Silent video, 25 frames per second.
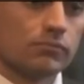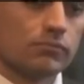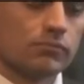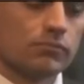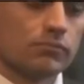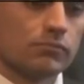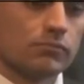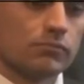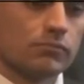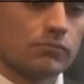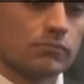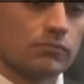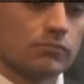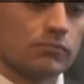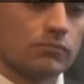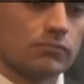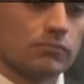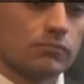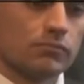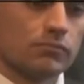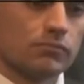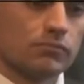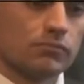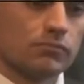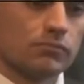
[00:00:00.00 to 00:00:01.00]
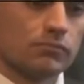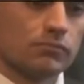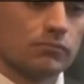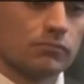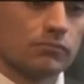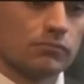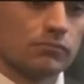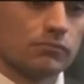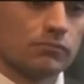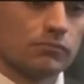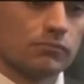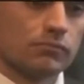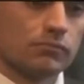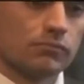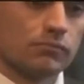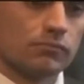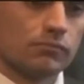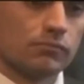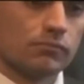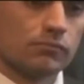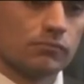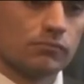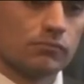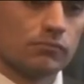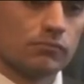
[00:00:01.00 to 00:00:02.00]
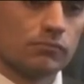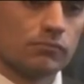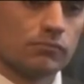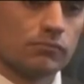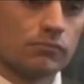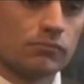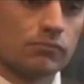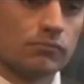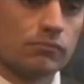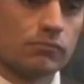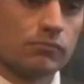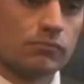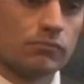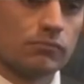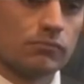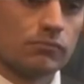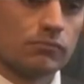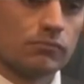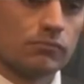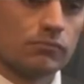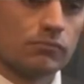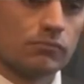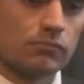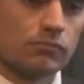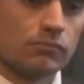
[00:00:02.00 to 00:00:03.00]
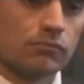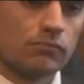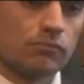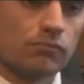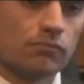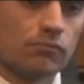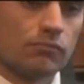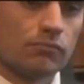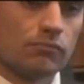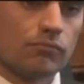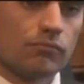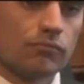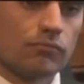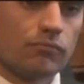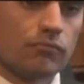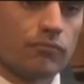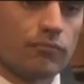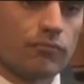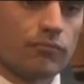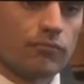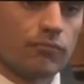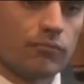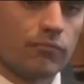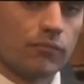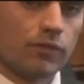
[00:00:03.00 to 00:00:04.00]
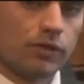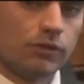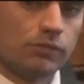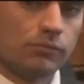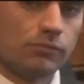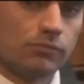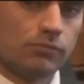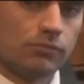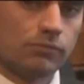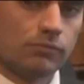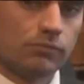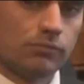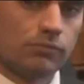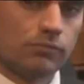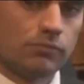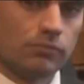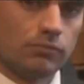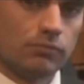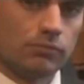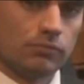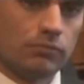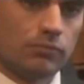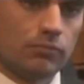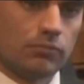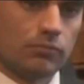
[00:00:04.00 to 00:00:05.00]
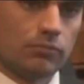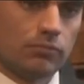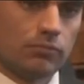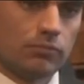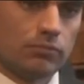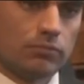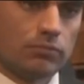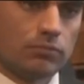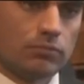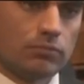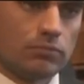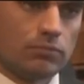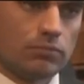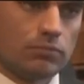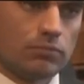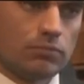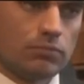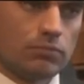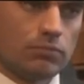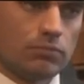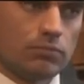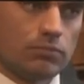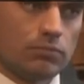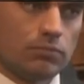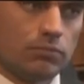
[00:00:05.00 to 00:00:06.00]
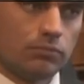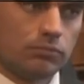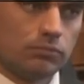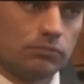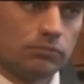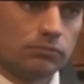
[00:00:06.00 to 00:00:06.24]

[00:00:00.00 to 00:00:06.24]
The person shown says nothing.